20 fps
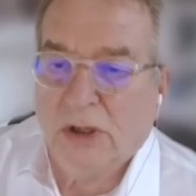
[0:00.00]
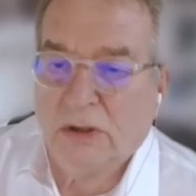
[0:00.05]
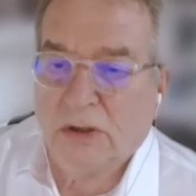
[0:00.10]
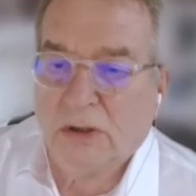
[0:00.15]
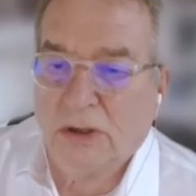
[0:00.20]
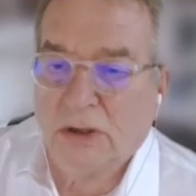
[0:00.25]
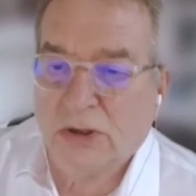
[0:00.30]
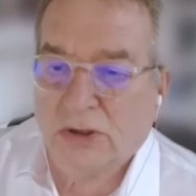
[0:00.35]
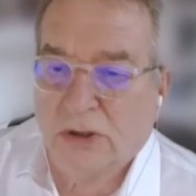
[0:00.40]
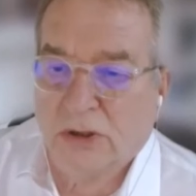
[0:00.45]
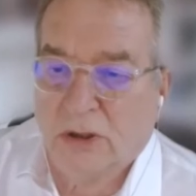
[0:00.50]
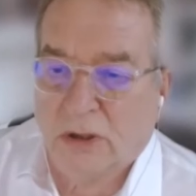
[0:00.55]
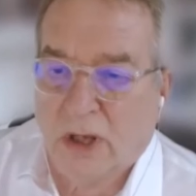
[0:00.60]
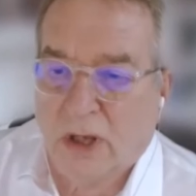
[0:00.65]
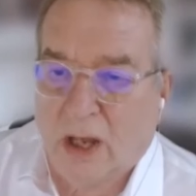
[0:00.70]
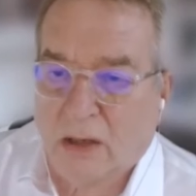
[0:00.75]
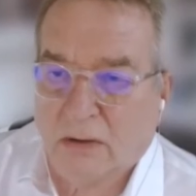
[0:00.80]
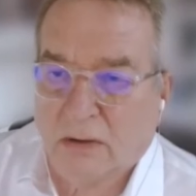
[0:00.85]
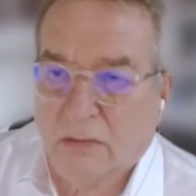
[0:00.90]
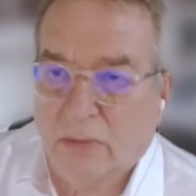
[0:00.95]
these turned
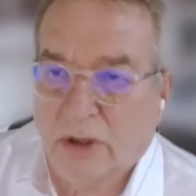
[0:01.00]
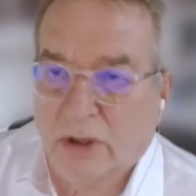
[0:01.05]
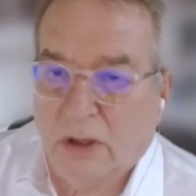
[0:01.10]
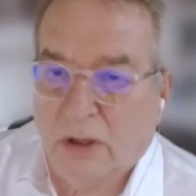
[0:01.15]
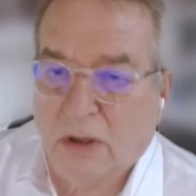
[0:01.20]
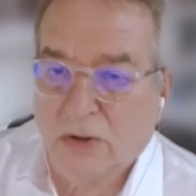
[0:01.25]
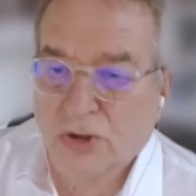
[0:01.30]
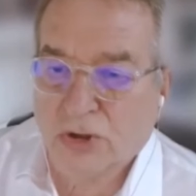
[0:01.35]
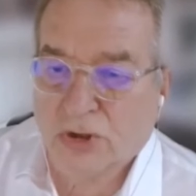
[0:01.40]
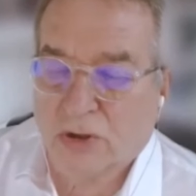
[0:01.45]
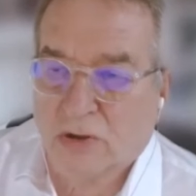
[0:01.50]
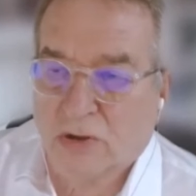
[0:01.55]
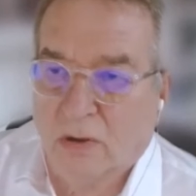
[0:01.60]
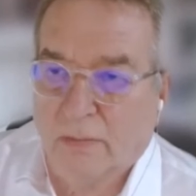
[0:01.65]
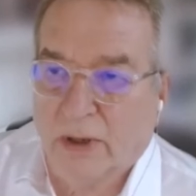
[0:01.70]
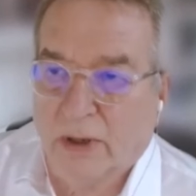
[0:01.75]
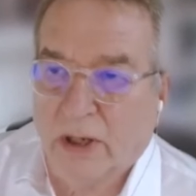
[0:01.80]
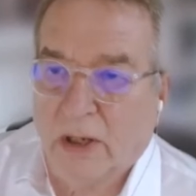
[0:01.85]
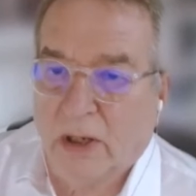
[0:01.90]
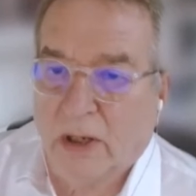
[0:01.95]
out to be
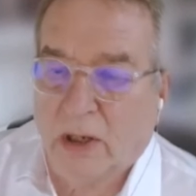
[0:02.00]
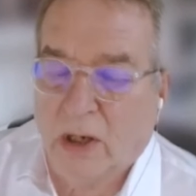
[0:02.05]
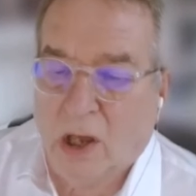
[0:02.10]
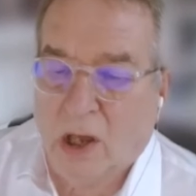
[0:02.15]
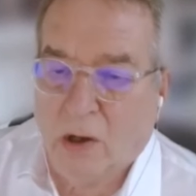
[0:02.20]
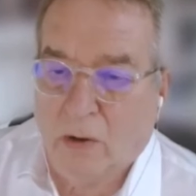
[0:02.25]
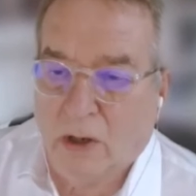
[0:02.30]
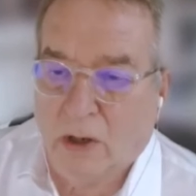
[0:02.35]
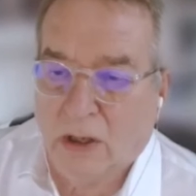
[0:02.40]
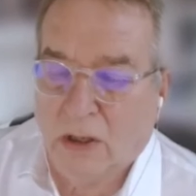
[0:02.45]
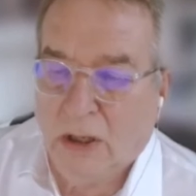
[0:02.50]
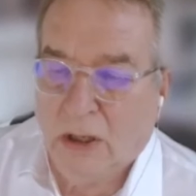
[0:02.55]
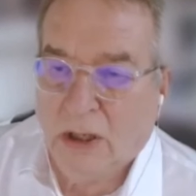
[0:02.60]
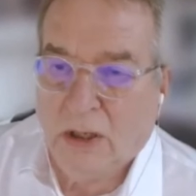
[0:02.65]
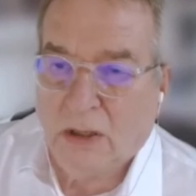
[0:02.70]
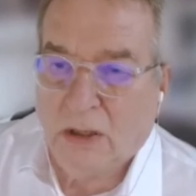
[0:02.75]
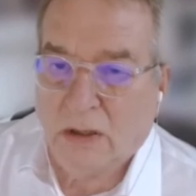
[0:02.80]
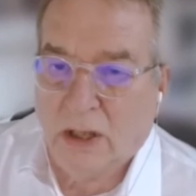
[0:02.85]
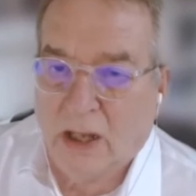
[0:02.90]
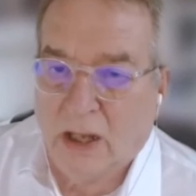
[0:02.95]
considerably lower
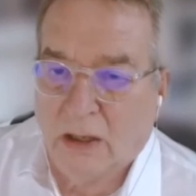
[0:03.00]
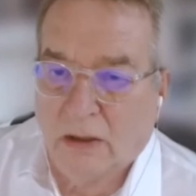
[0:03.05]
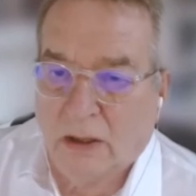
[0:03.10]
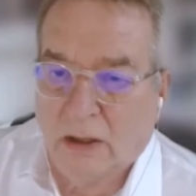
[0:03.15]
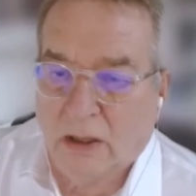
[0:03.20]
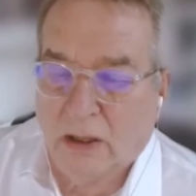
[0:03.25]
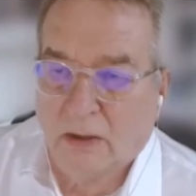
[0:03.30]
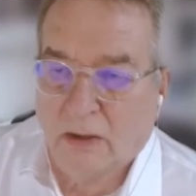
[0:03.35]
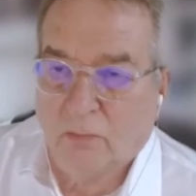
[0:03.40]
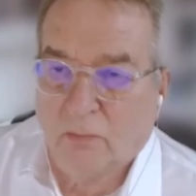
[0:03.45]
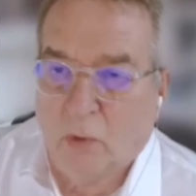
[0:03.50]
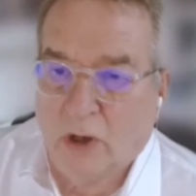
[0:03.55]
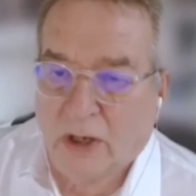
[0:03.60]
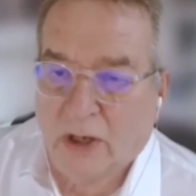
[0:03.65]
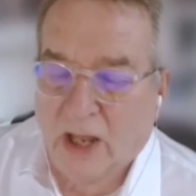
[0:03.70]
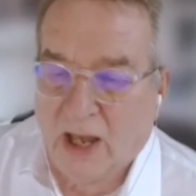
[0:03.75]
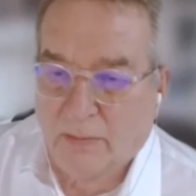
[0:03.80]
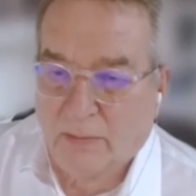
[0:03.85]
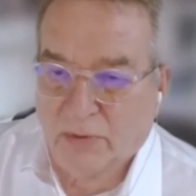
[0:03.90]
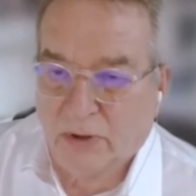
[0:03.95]
than what
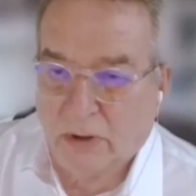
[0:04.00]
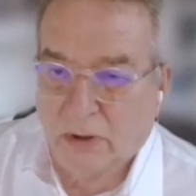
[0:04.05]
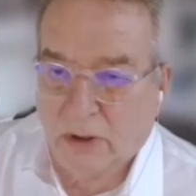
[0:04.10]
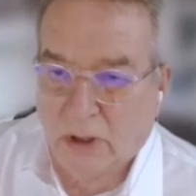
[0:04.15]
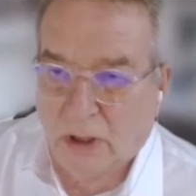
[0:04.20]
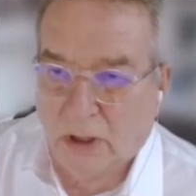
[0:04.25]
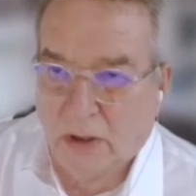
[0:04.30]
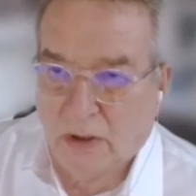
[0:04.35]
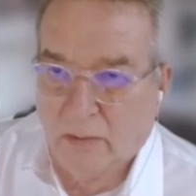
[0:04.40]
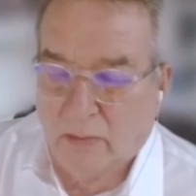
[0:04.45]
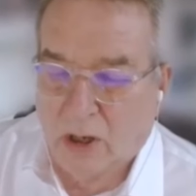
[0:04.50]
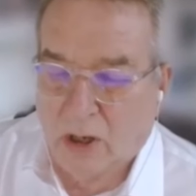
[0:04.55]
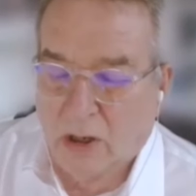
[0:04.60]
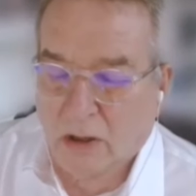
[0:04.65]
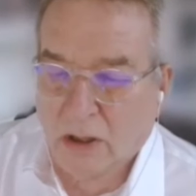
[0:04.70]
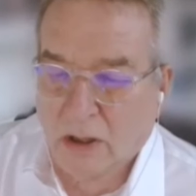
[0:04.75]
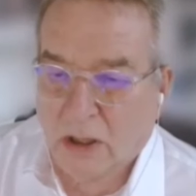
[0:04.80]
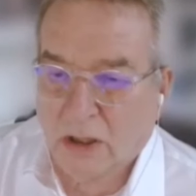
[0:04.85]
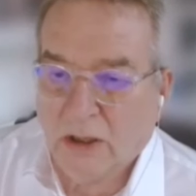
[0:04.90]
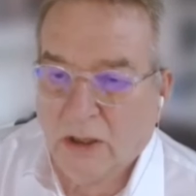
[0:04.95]
happened in the
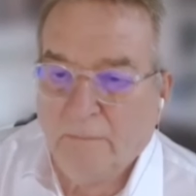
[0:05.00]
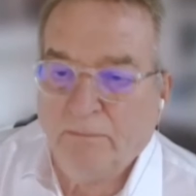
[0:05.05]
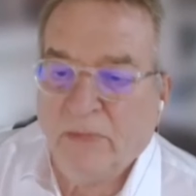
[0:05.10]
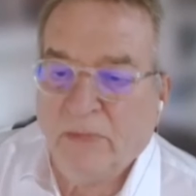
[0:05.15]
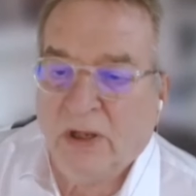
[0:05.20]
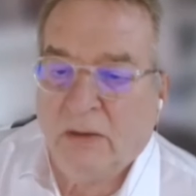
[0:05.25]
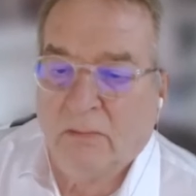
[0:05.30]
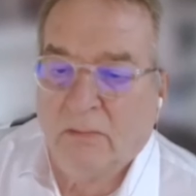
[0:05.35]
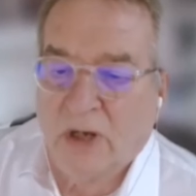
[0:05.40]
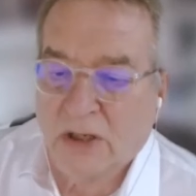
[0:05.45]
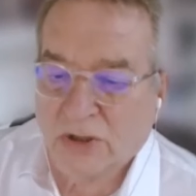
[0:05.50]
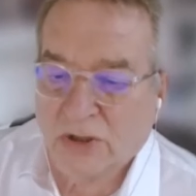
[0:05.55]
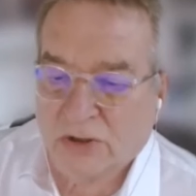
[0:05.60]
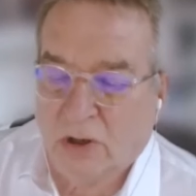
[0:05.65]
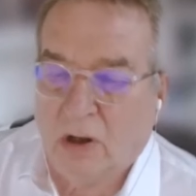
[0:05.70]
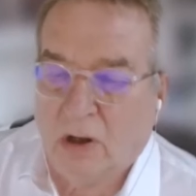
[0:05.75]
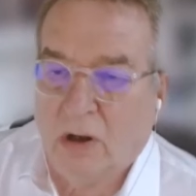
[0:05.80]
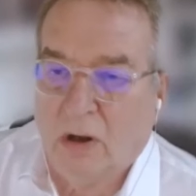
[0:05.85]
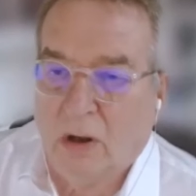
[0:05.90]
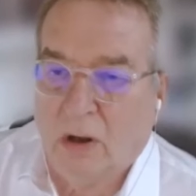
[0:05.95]
market based
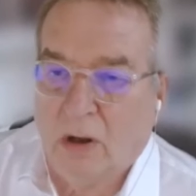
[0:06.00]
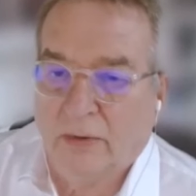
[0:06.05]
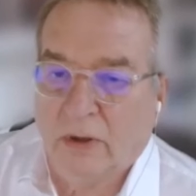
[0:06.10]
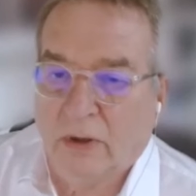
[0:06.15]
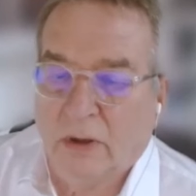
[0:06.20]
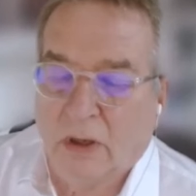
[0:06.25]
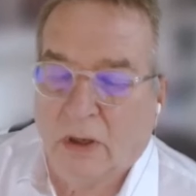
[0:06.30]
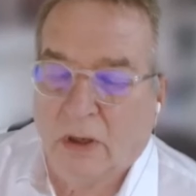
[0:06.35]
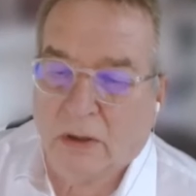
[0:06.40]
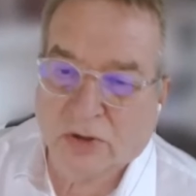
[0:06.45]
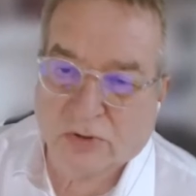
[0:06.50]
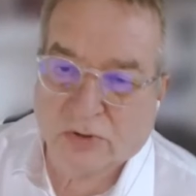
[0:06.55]
on,